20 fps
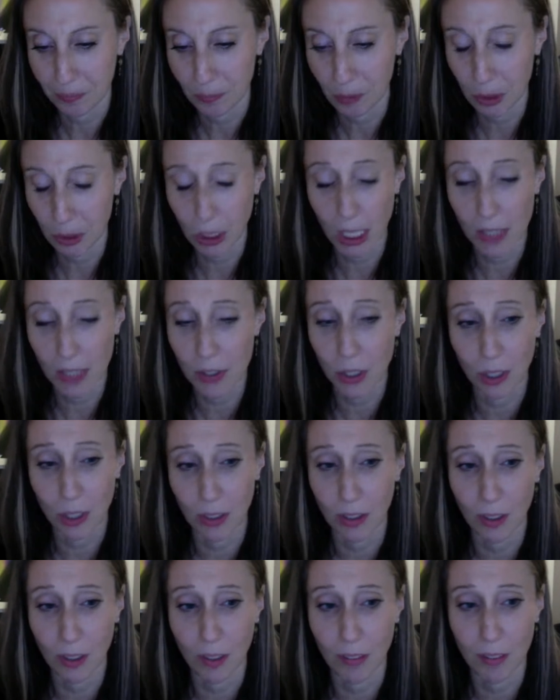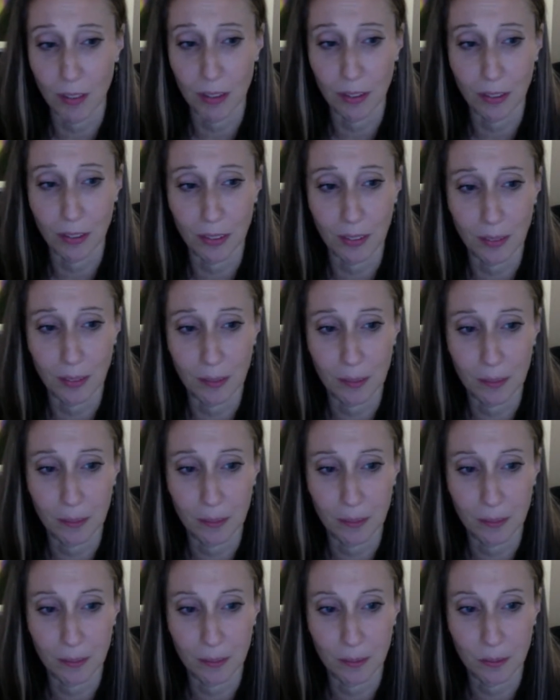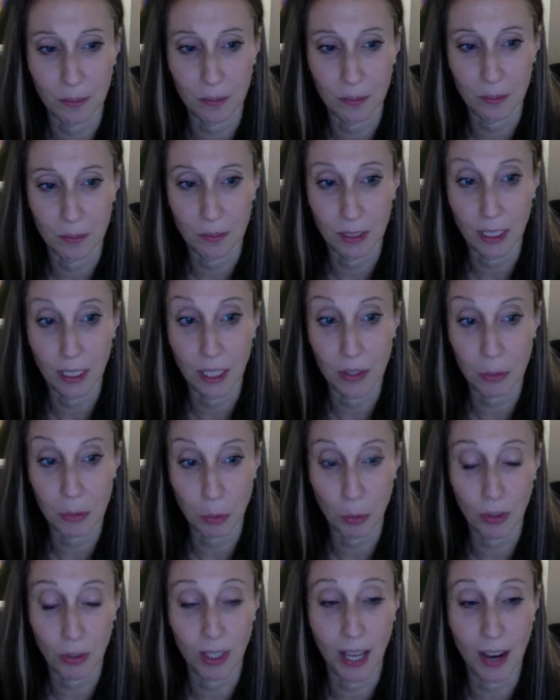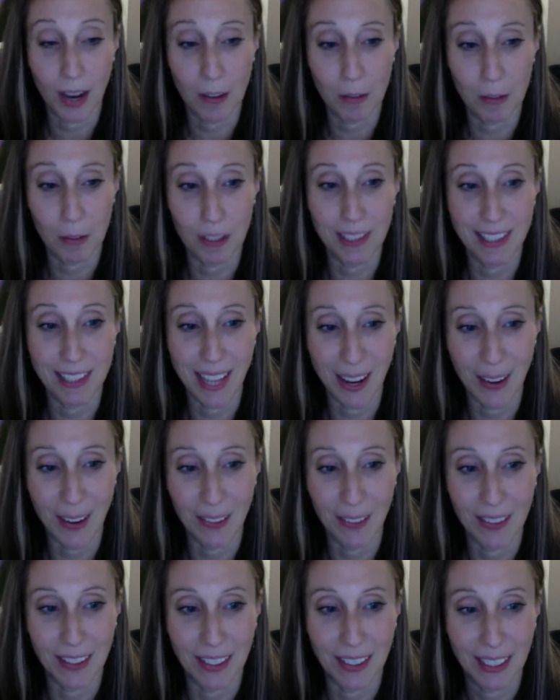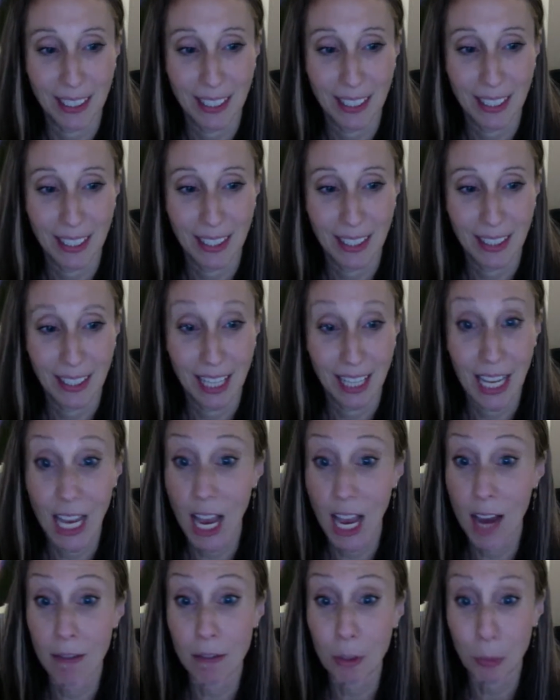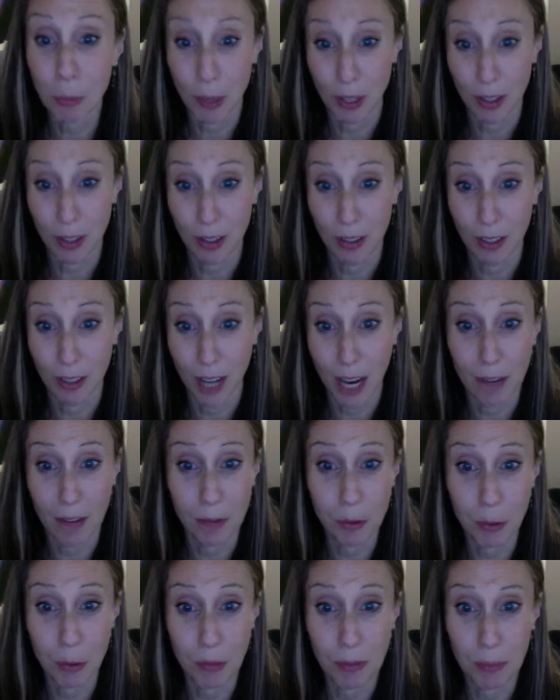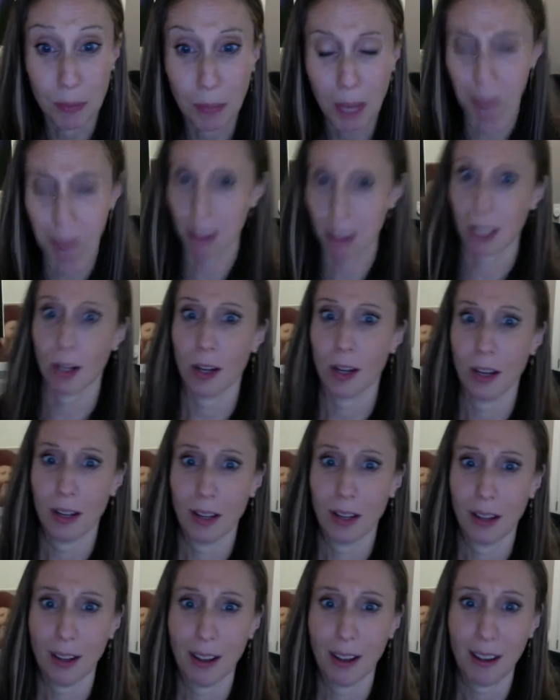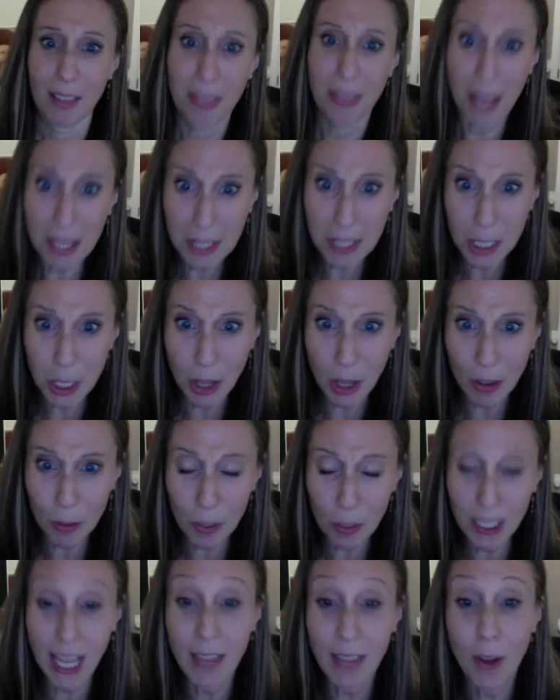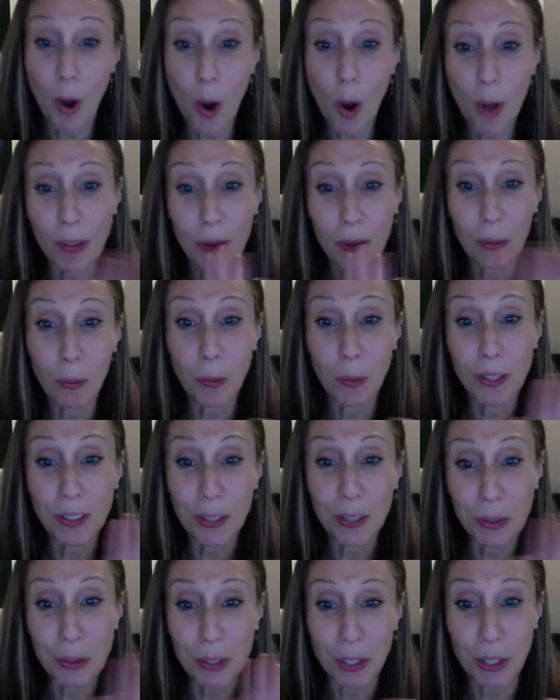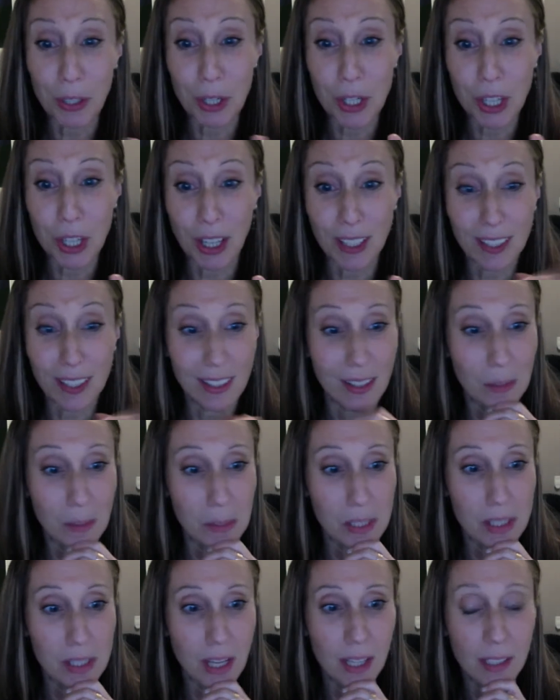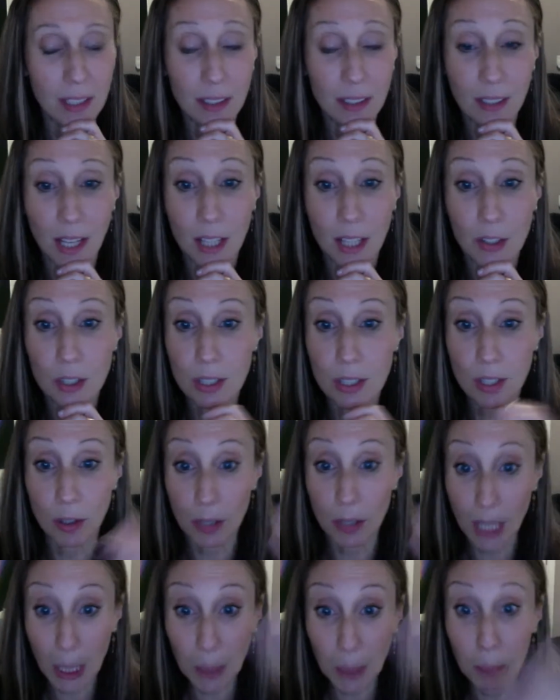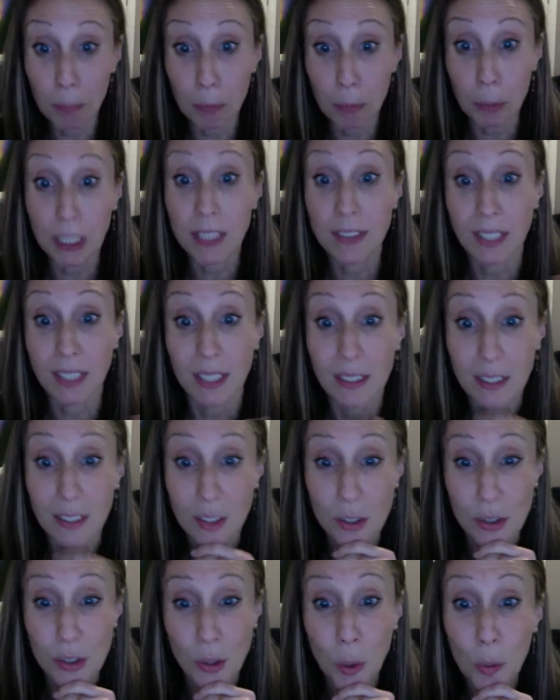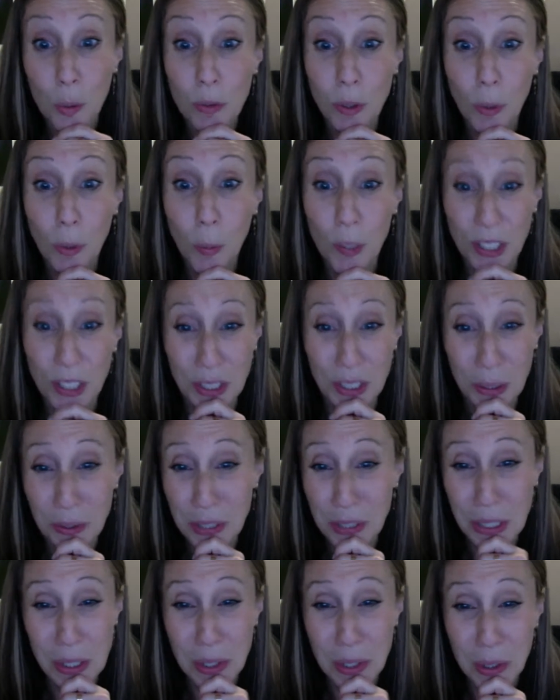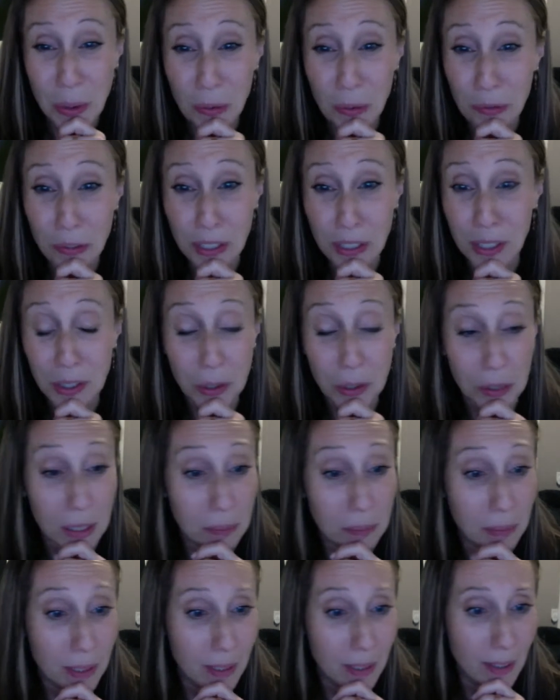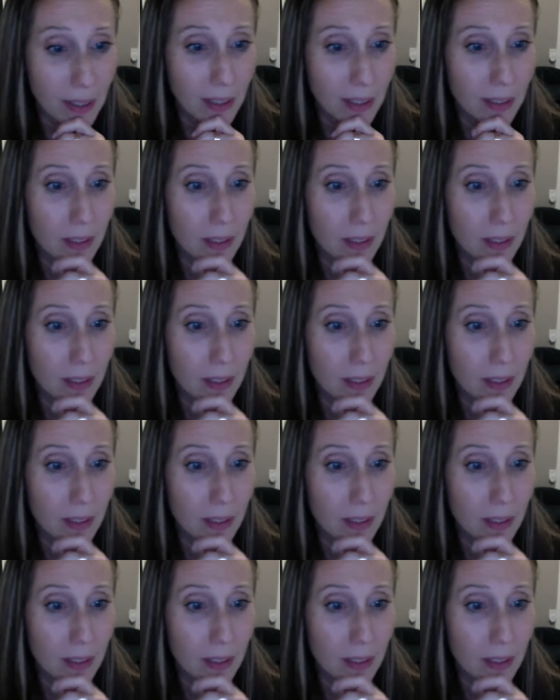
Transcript: You guys are going to love this. Yes, Ruthie, every town, everywhere. I've driven by, I'm like, that's another one. And all the windows are shut. The Masonic lodges, they're like bricked in. There's no real windows. It's so freaking creepy.